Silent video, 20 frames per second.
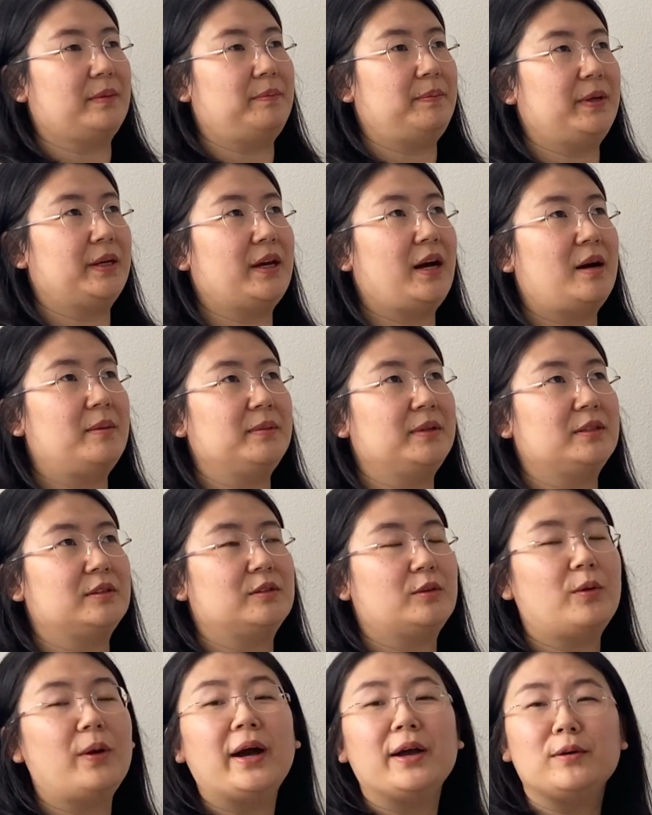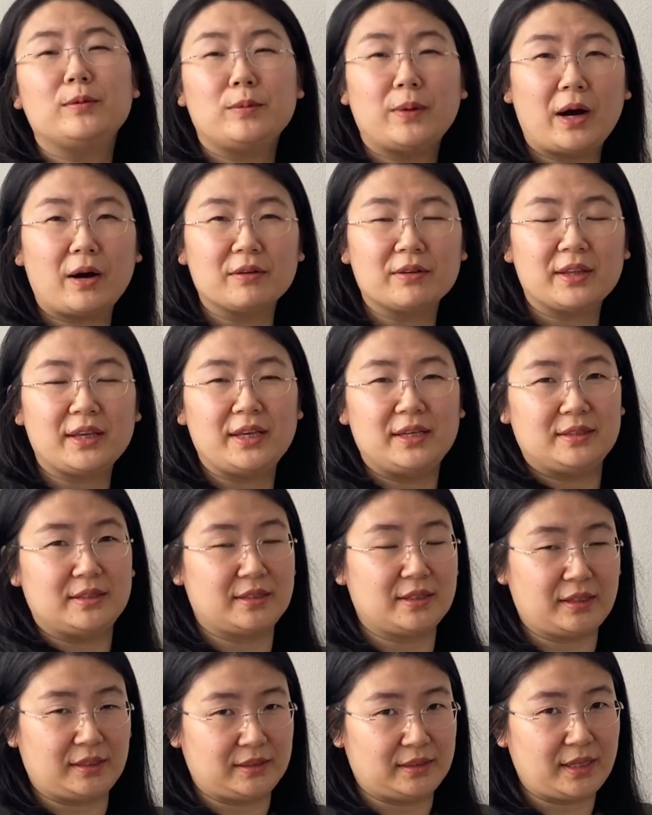becoming quite wealthy and
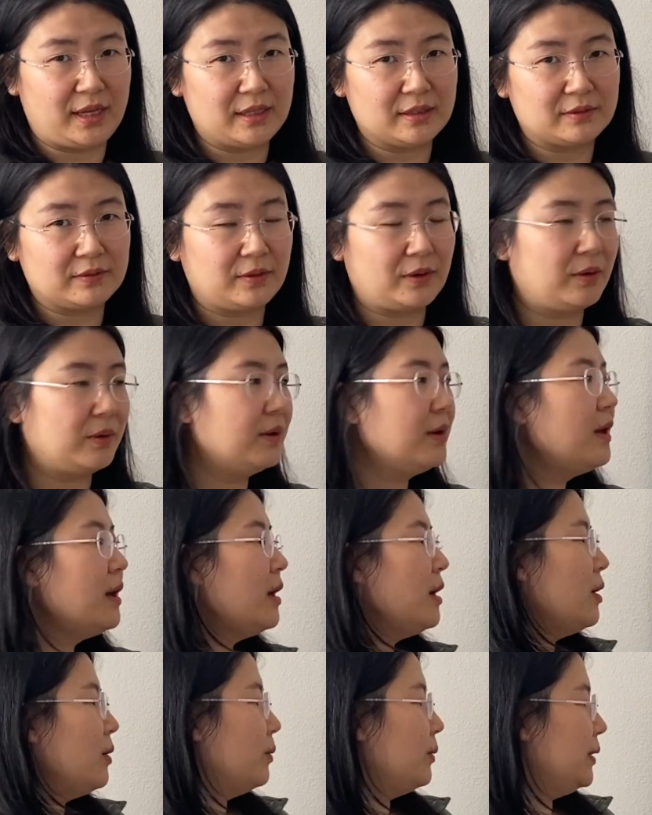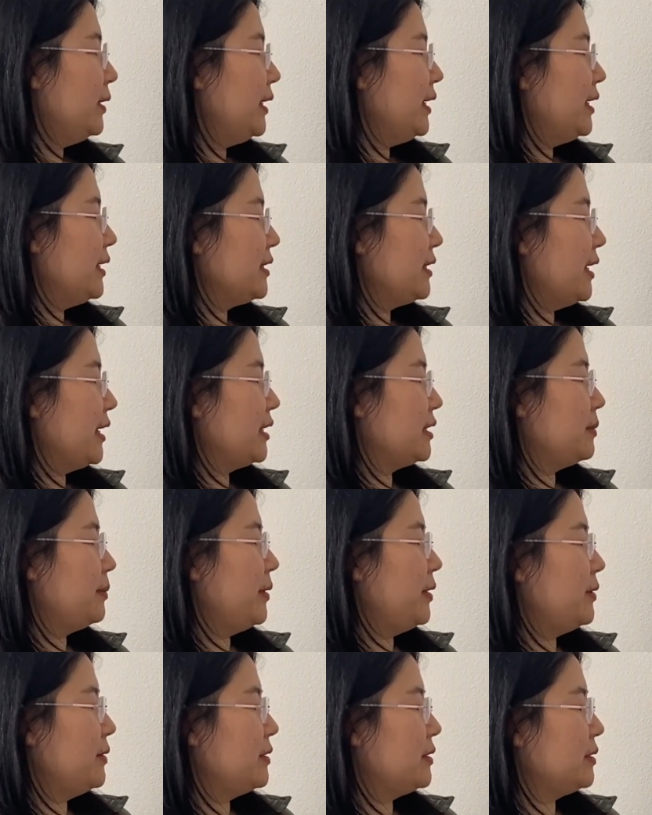successful when he
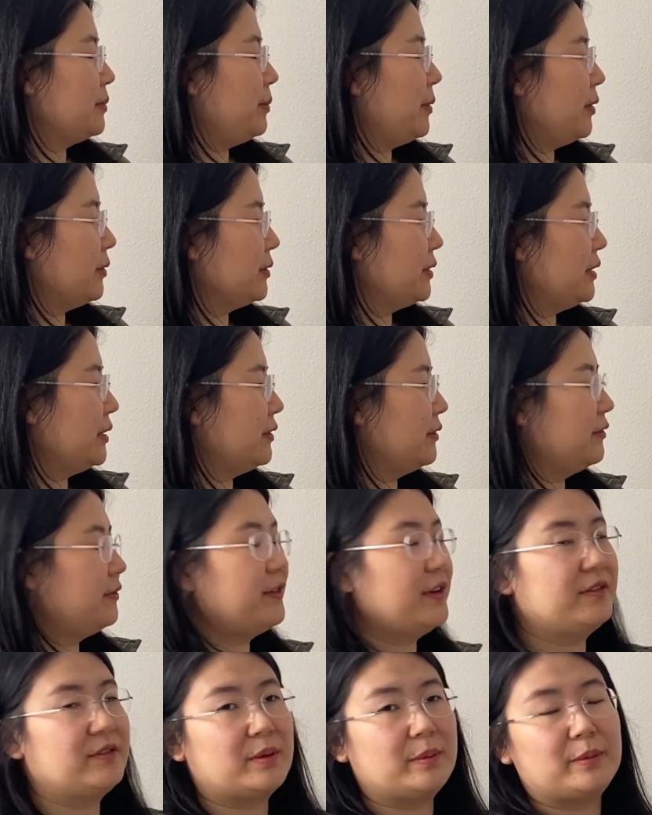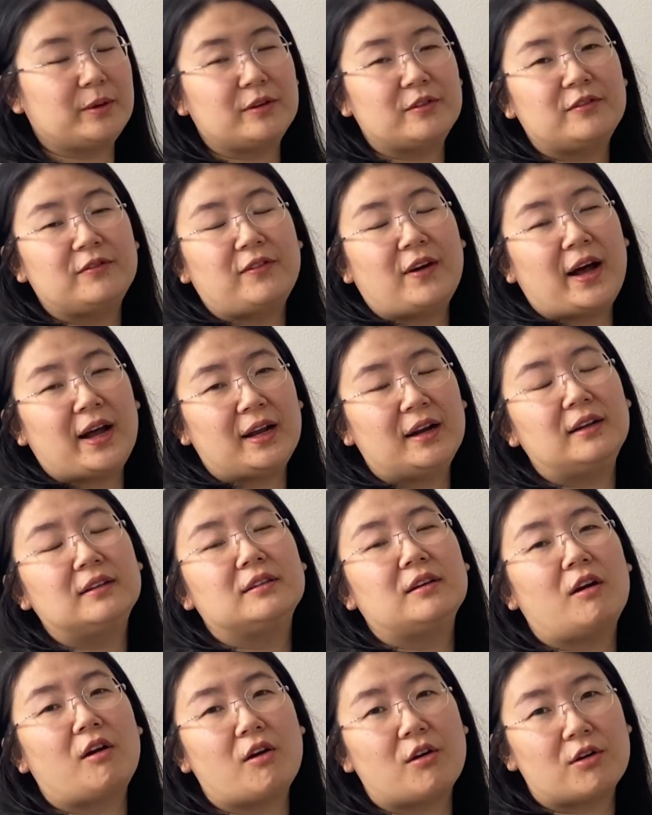experienced both the favorable fire and
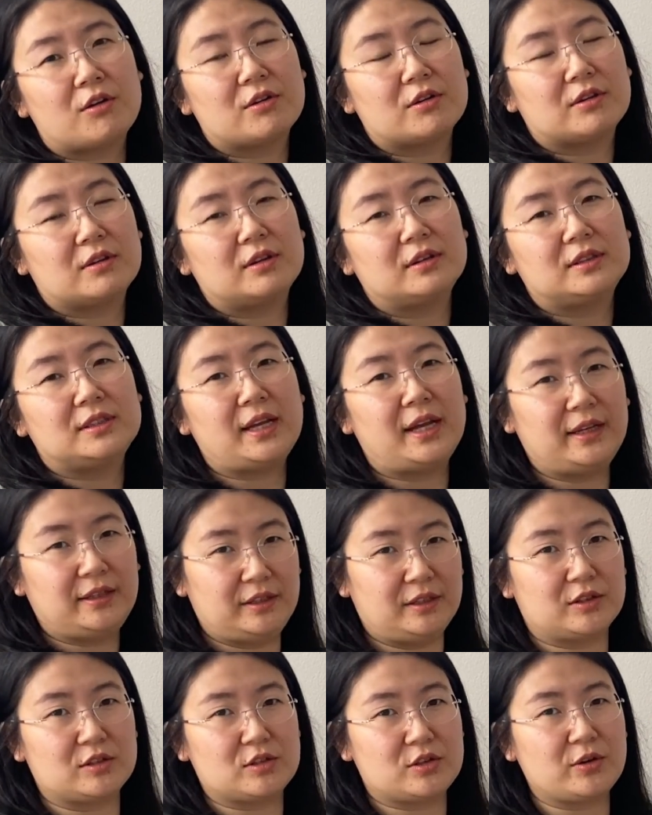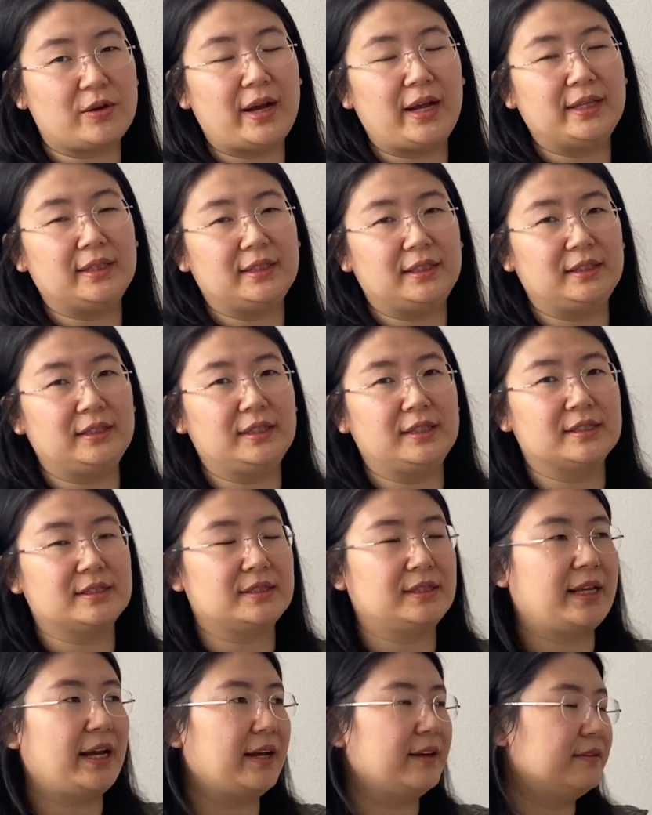earth 10-year trend in
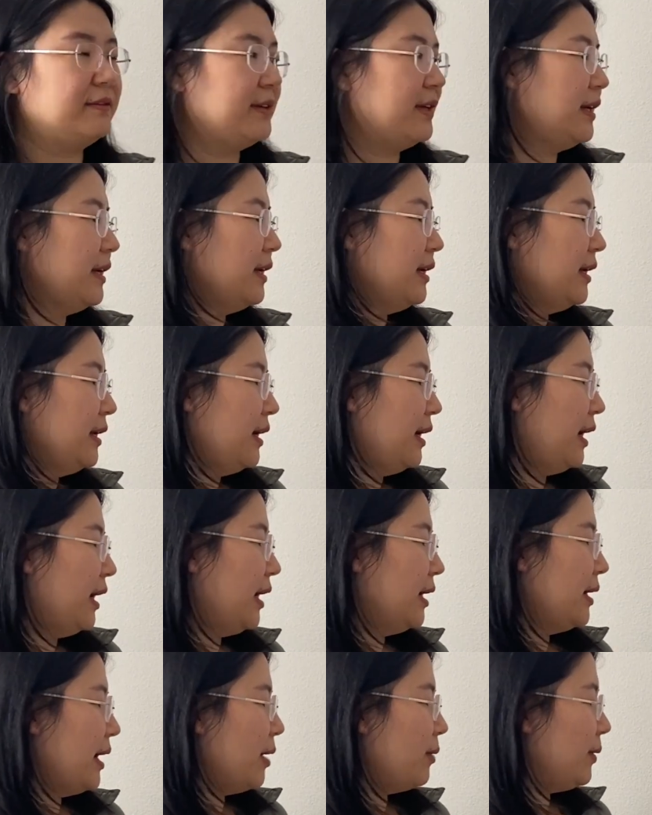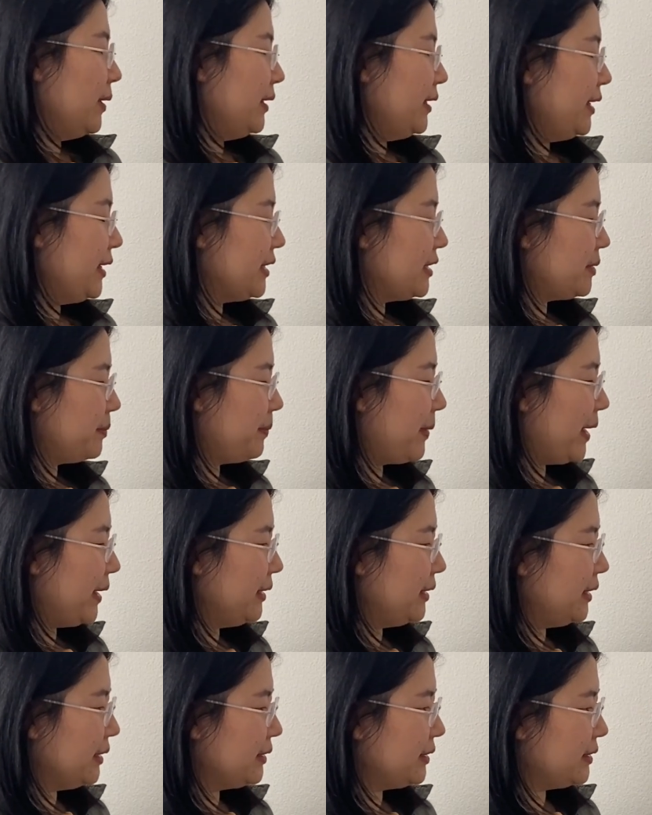his life. I want to
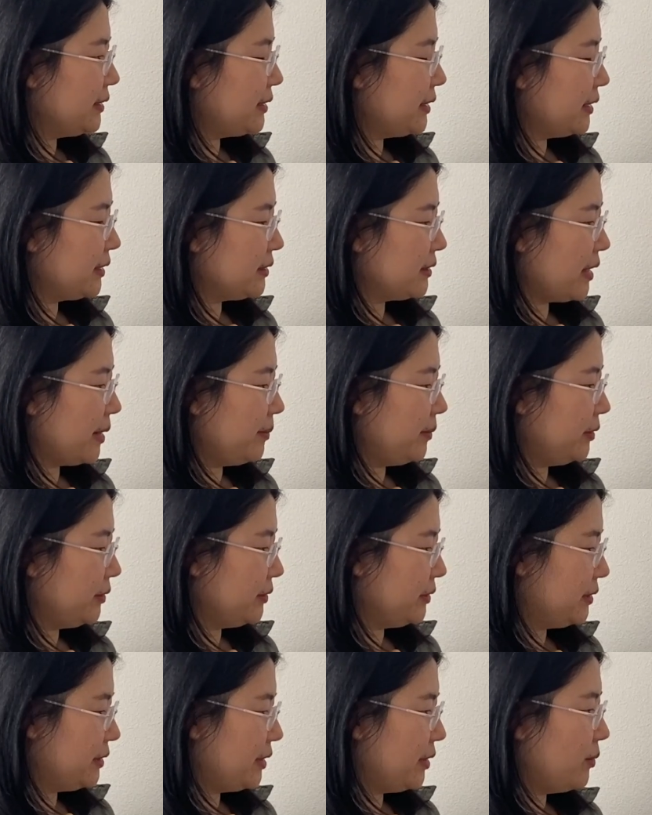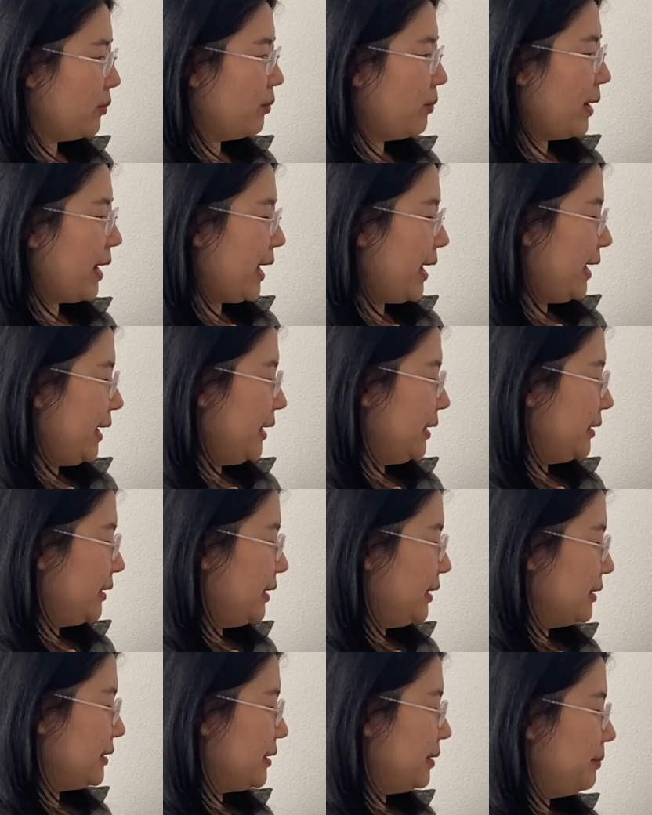expand on this example to say, why
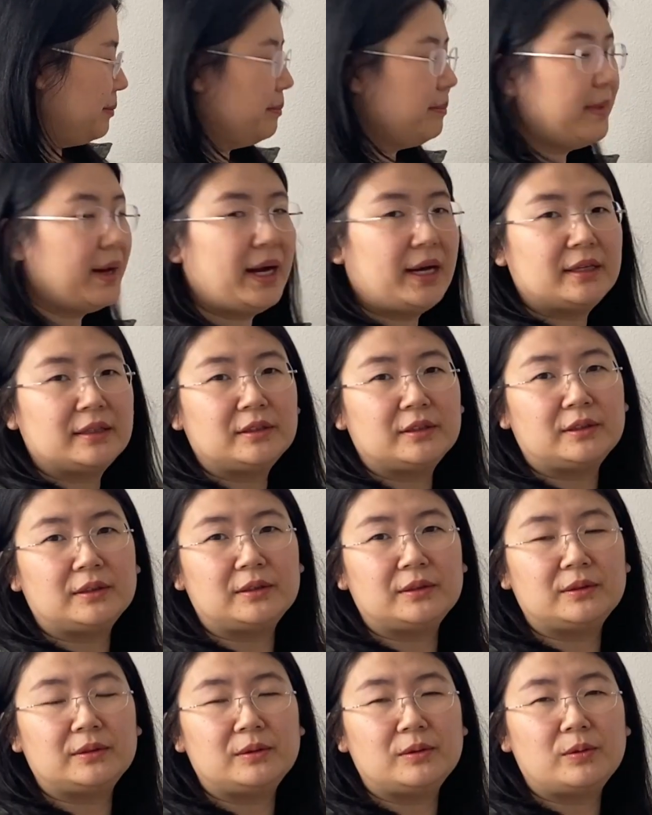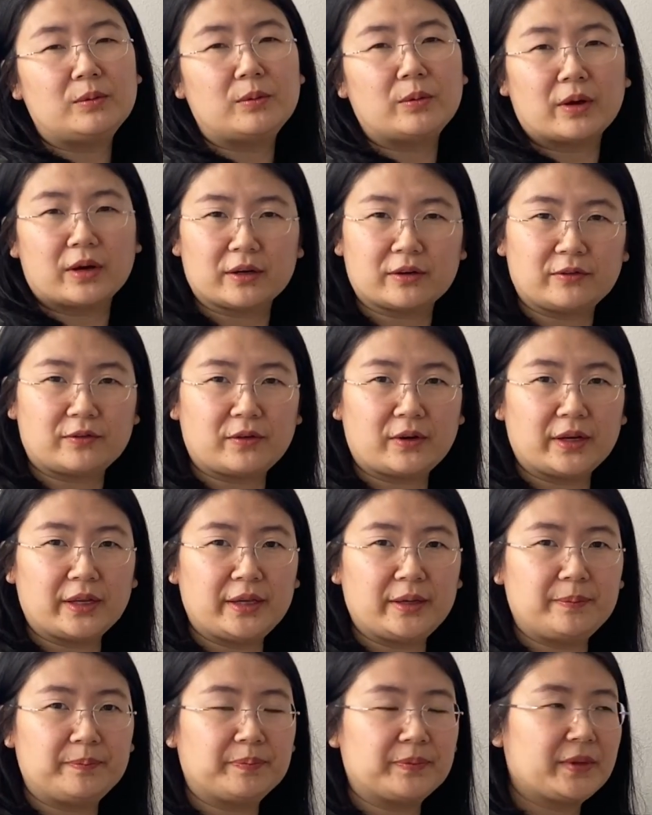doesn't metal work for
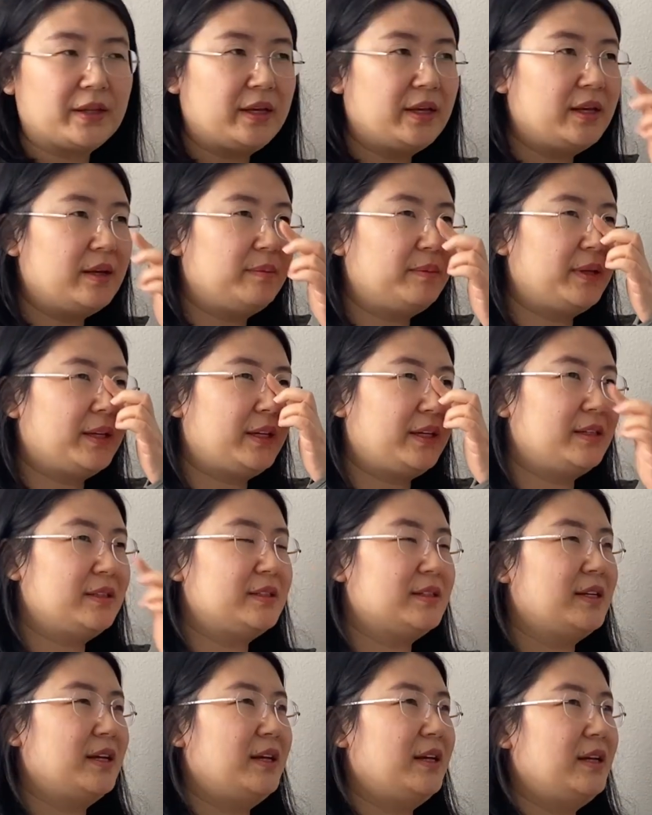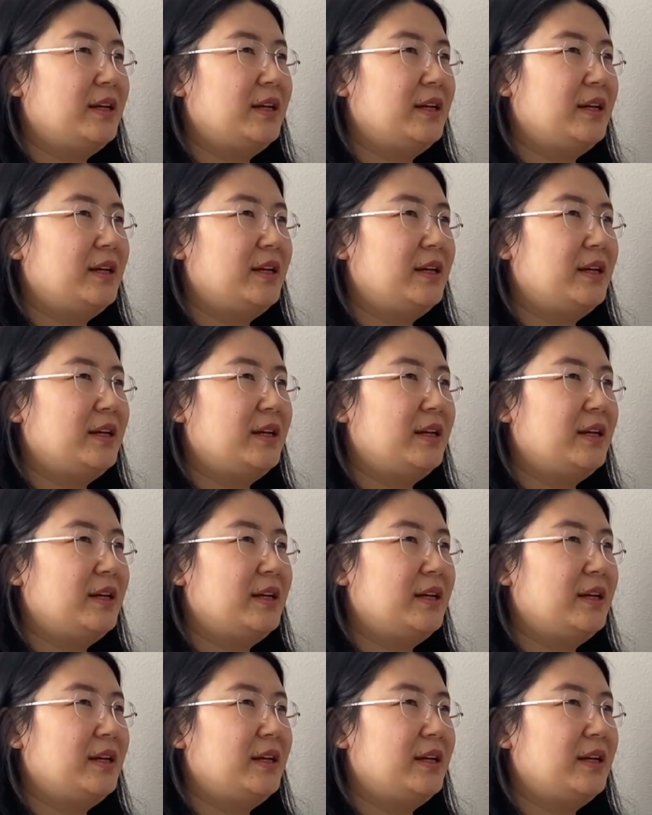him? Because